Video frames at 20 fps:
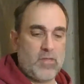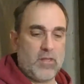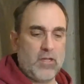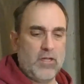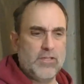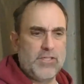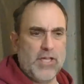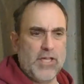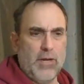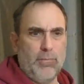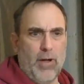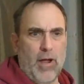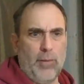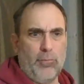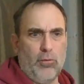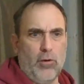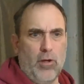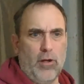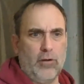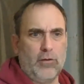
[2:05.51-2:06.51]
is that a
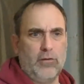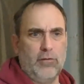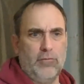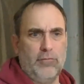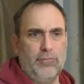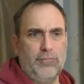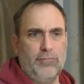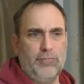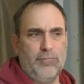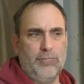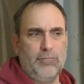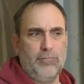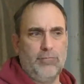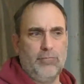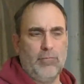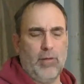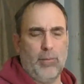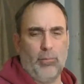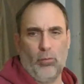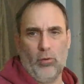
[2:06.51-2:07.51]
byproduct of
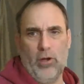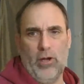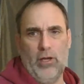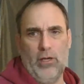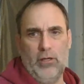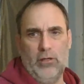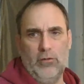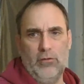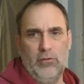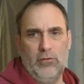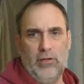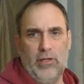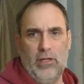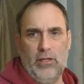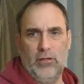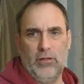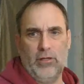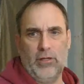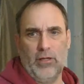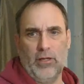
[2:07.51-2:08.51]
my brain
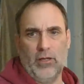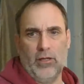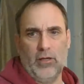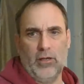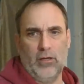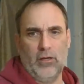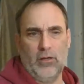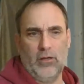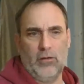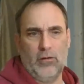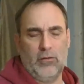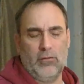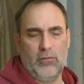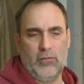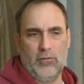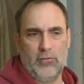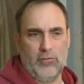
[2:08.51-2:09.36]
healing and